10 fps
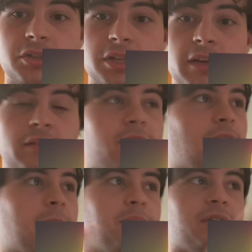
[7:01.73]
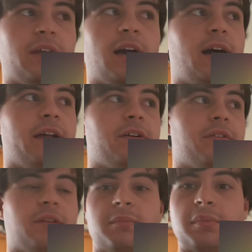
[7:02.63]
chases I'm putting higher
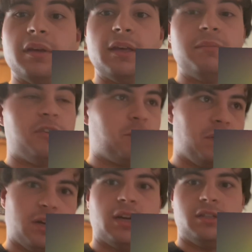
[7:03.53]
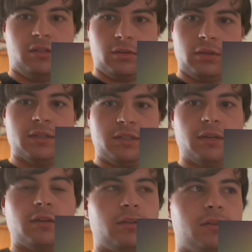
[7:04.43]
than B, just because they're
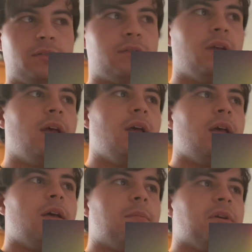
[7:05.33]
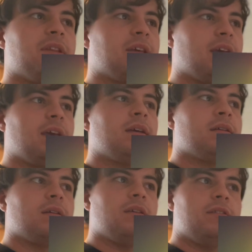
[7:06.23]
lenticulars. But the
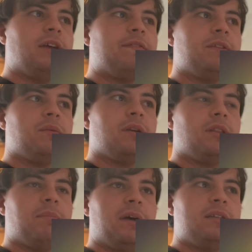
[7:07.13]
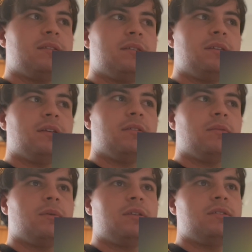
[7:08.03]
King is definitely one of the best
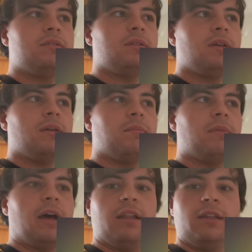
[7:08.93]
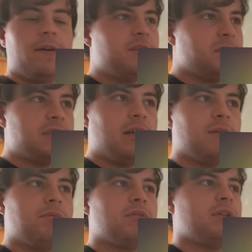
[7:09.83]
lenticular ones. I love the
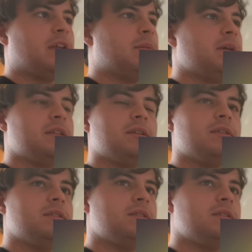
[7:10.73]
metallic blue on him. It's a